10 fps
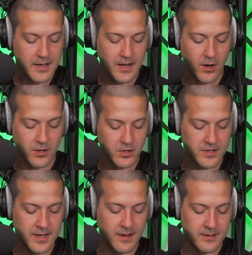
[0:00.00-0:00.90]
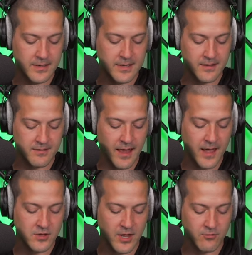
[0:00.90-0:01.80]
Now, a good technique is
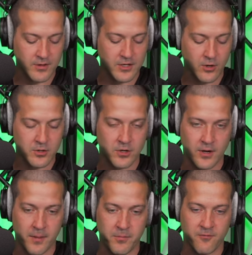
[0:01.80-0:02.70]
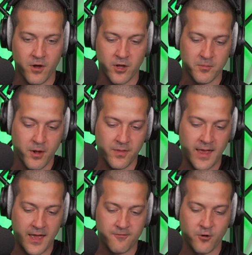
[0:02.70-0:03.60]
I generally don't turn up the volume on the
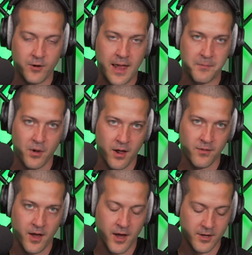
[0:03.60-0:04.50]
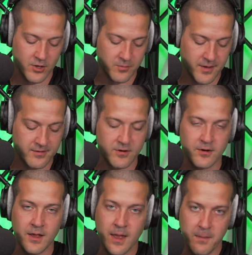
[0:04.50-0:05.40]
headphone amp on the audio
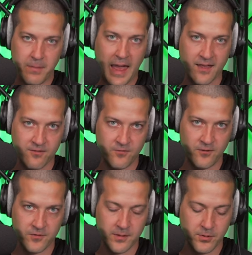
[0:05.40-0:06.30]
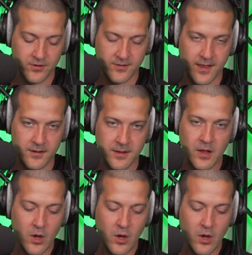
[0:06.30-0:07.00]
mixer past fifty percent.